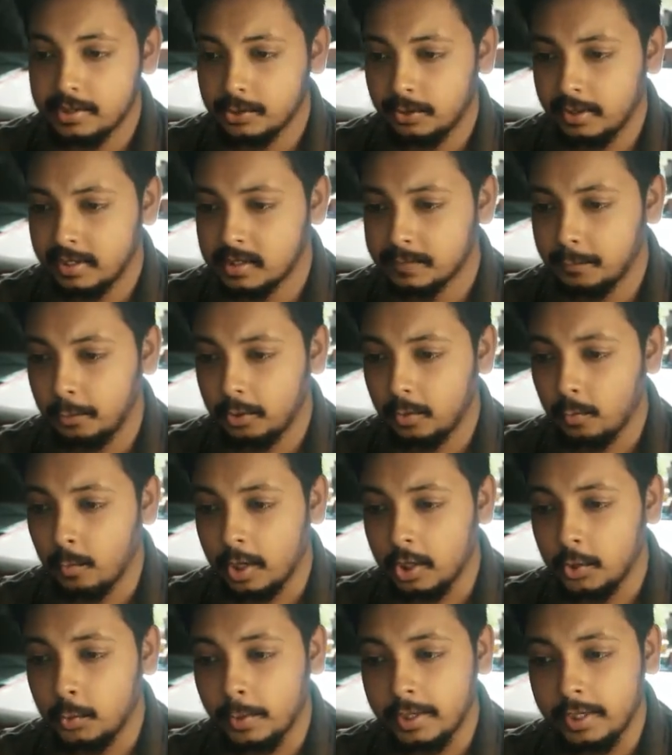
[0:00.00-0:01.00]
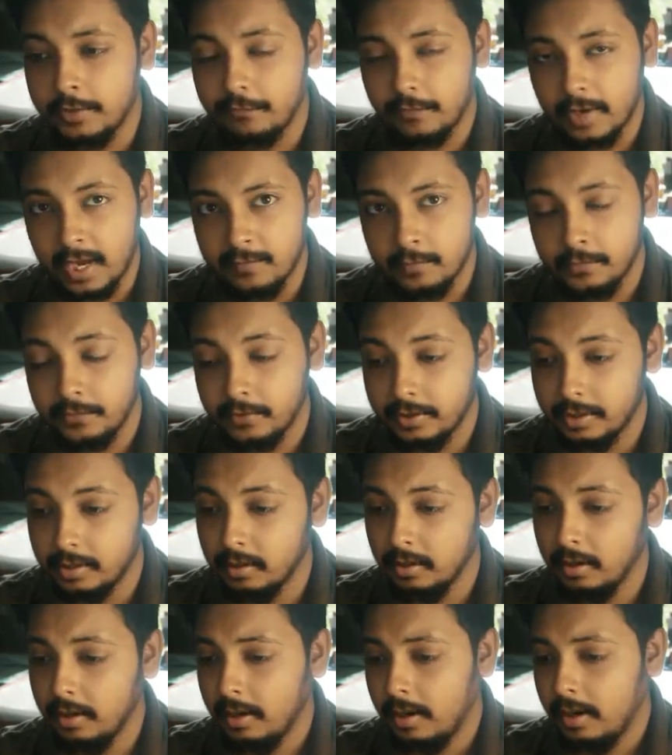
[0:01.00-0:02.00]
So let's put 125 over
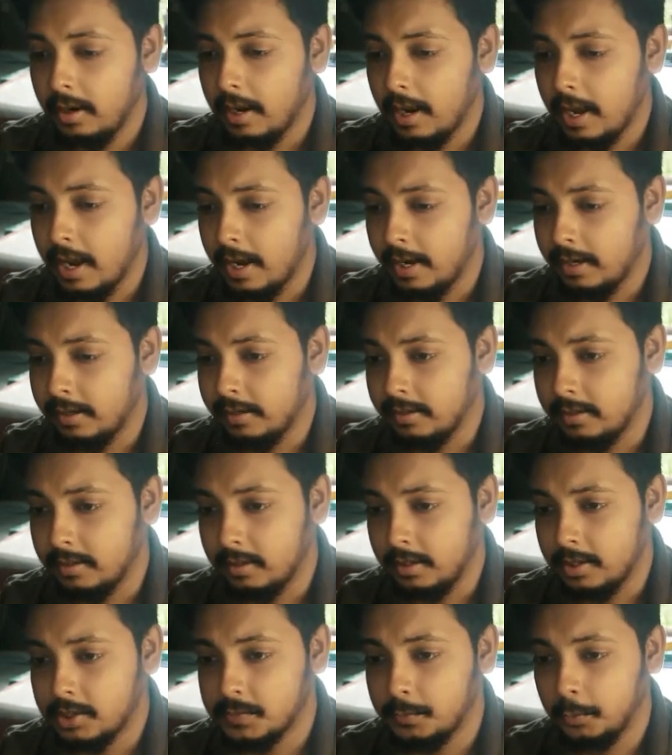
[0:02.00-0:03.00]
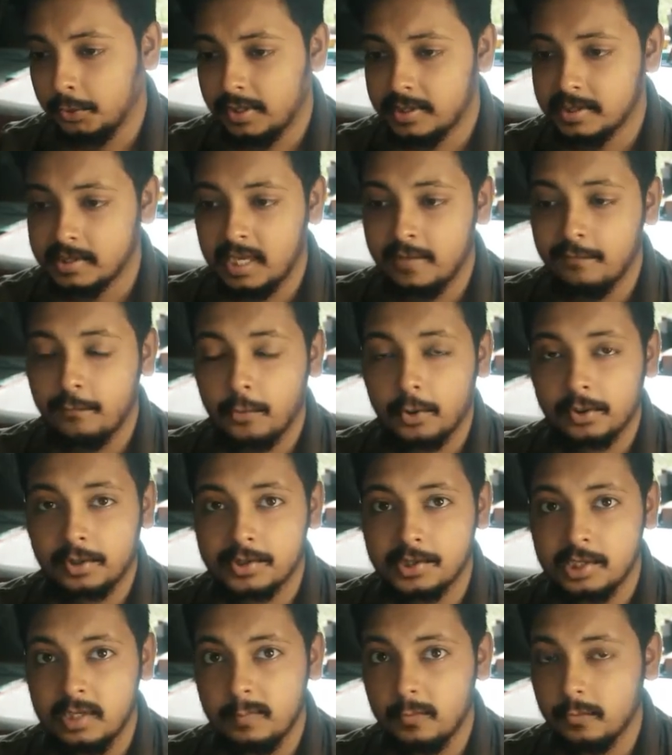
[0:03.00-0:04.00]
here and uh, let's put the same for the
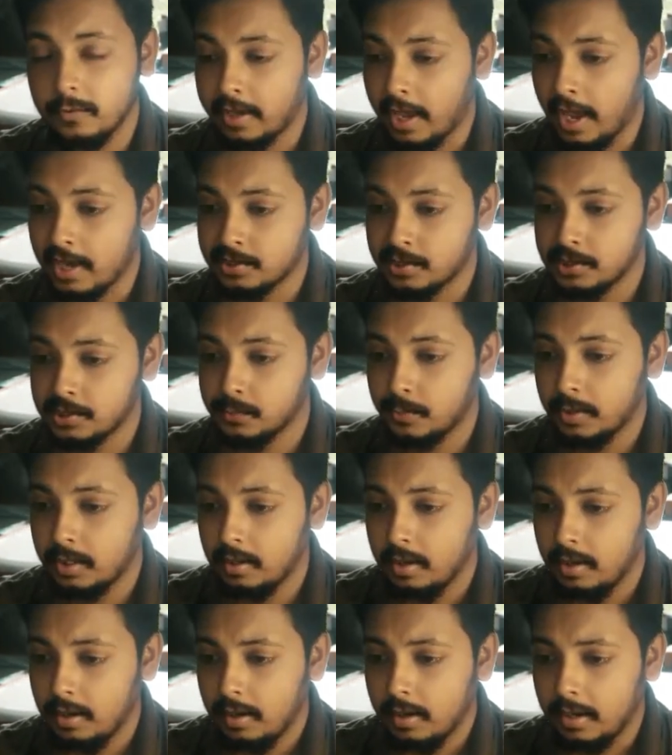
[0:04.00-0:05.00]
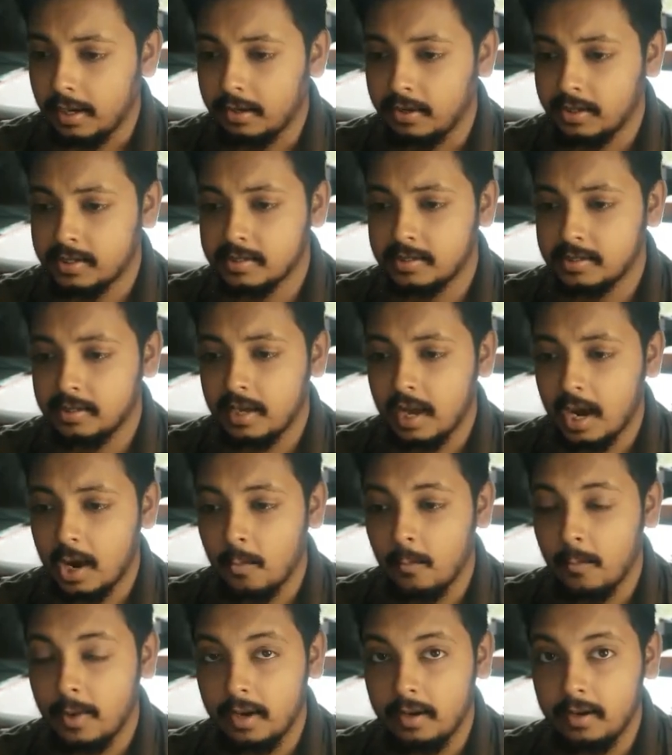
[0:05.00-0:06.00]
CPU cache as well and let's see how
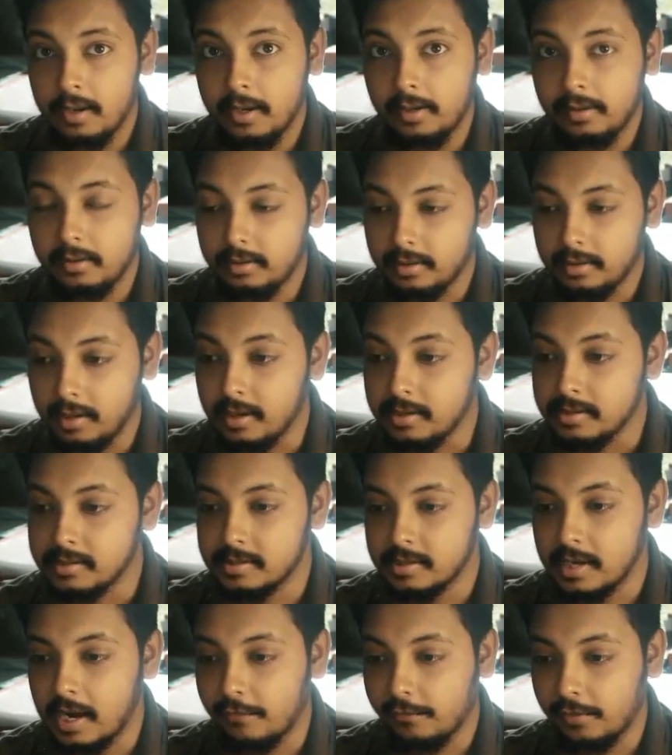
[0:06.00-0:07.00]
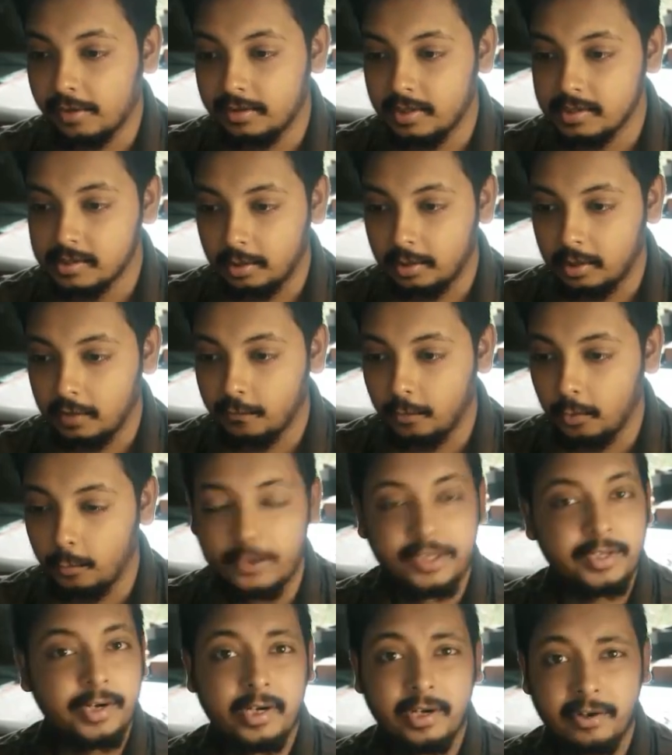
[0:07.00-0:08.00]
well it does after this undervolt,
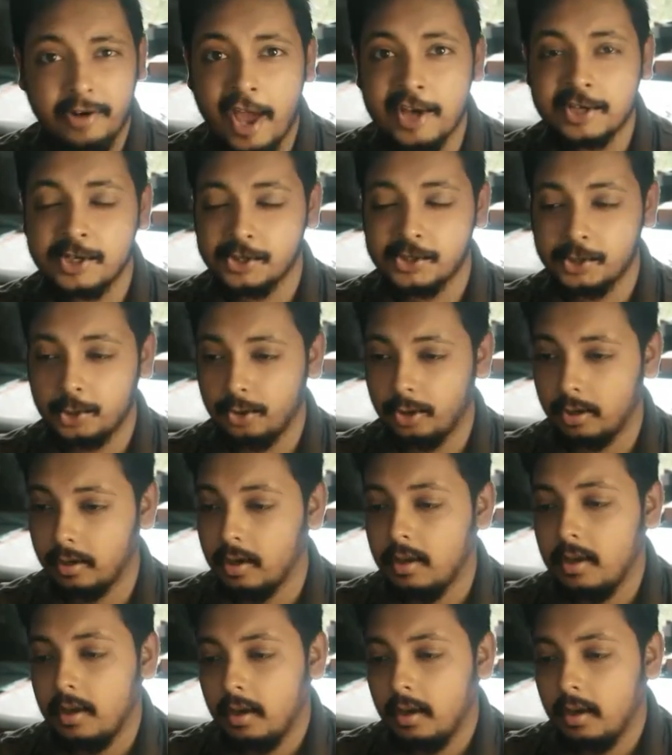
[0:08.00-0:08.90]
whether it crashes or not.